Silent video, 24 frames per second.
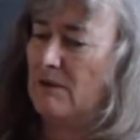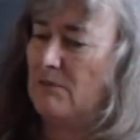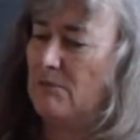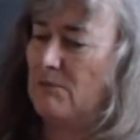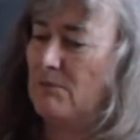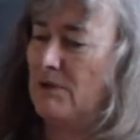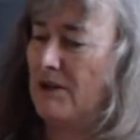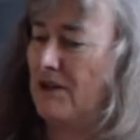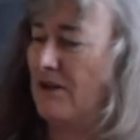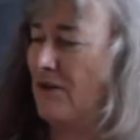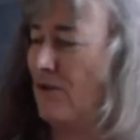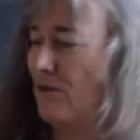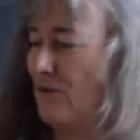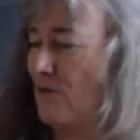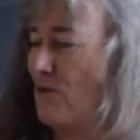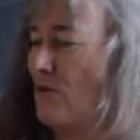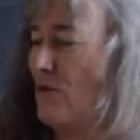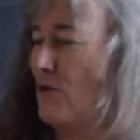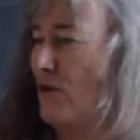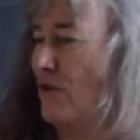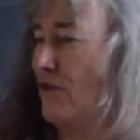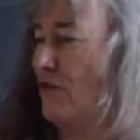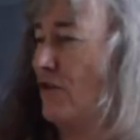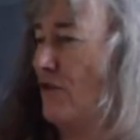But of
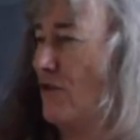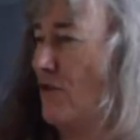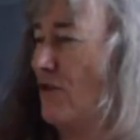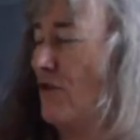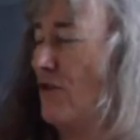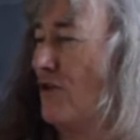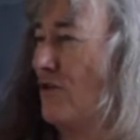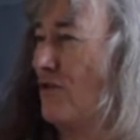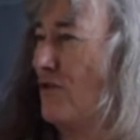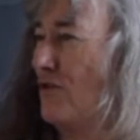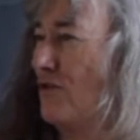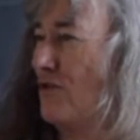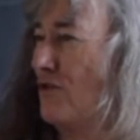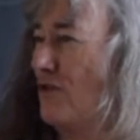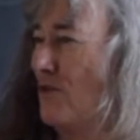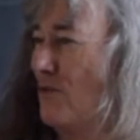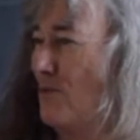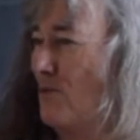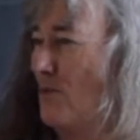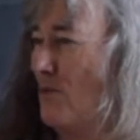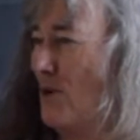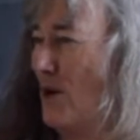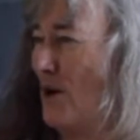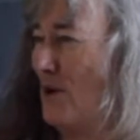course, you're interested
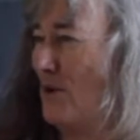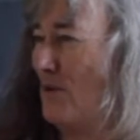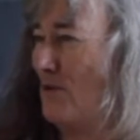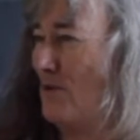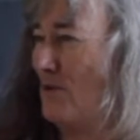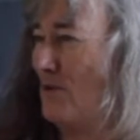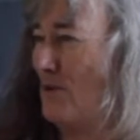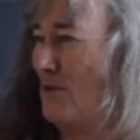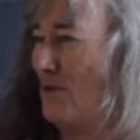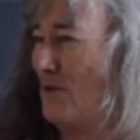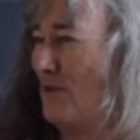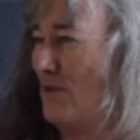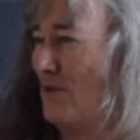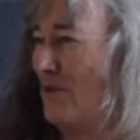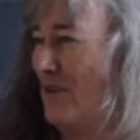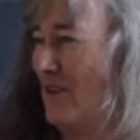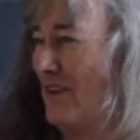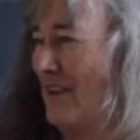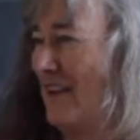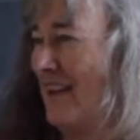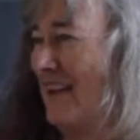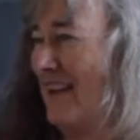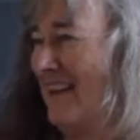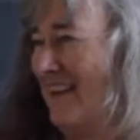in biofilms,
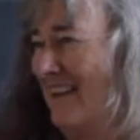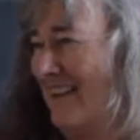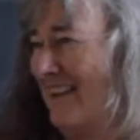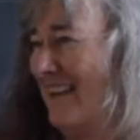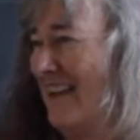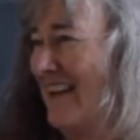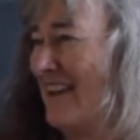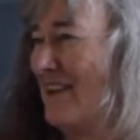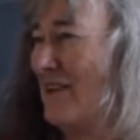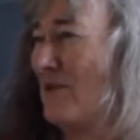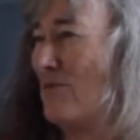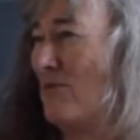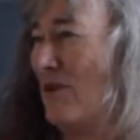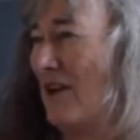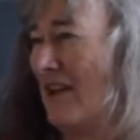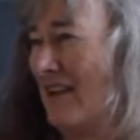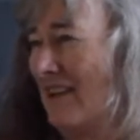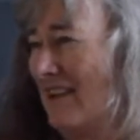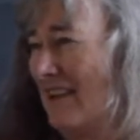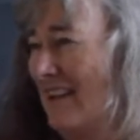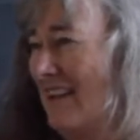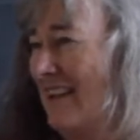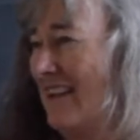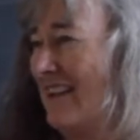and the, the yeah. other
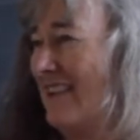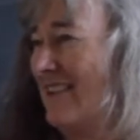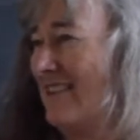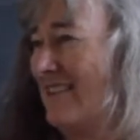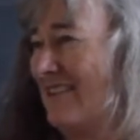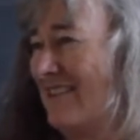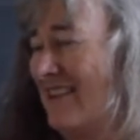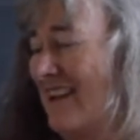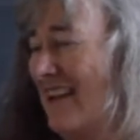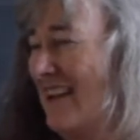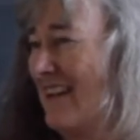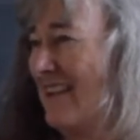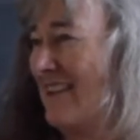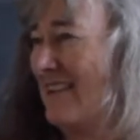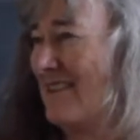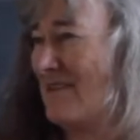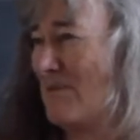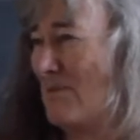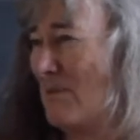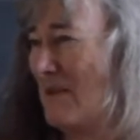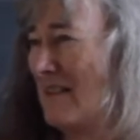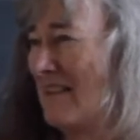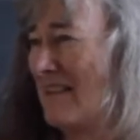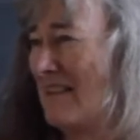way they can do that is
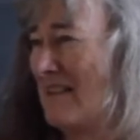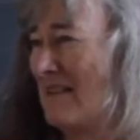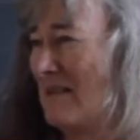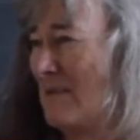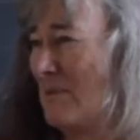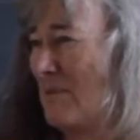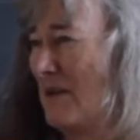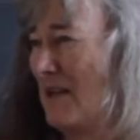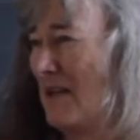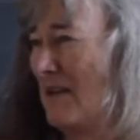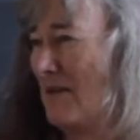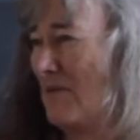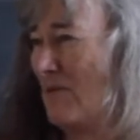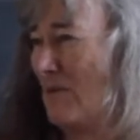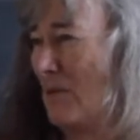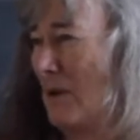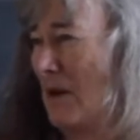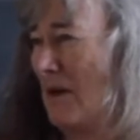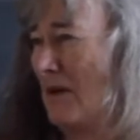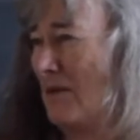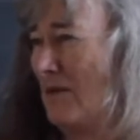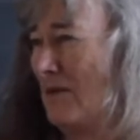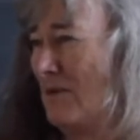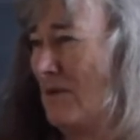participate in
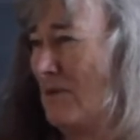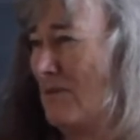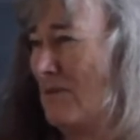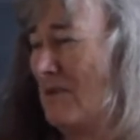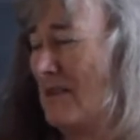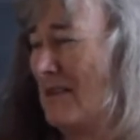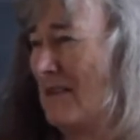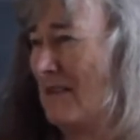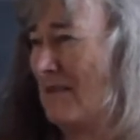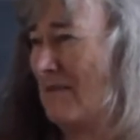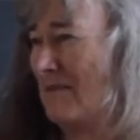biofilms.